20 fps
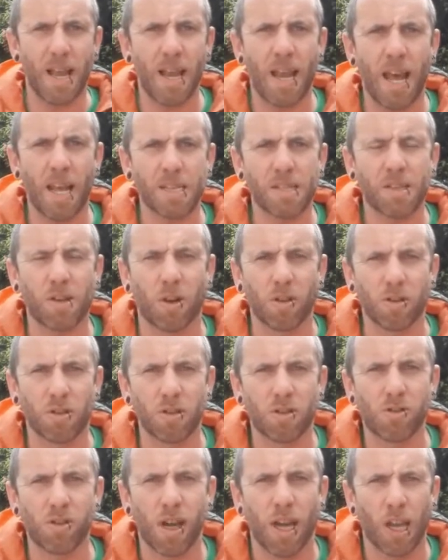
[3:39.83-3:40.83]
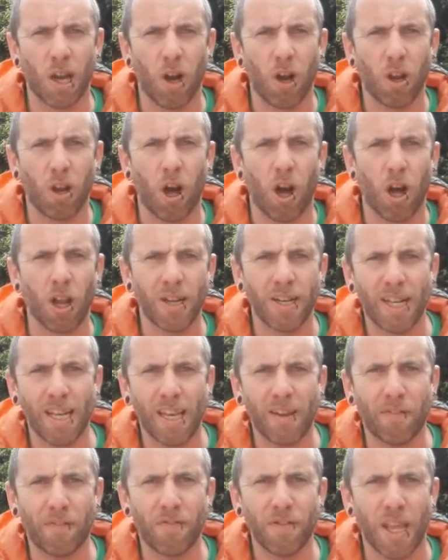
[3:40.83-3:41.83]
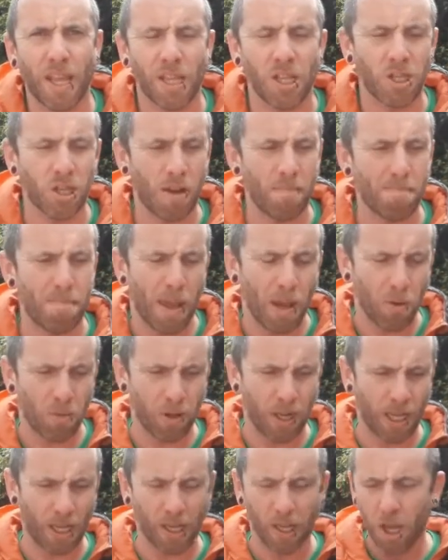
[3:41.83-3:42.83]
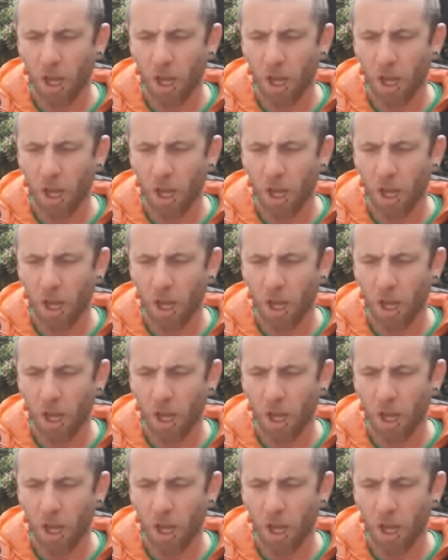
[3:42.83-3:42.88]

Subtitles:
Let's concentrate on our Leaf Ninja building.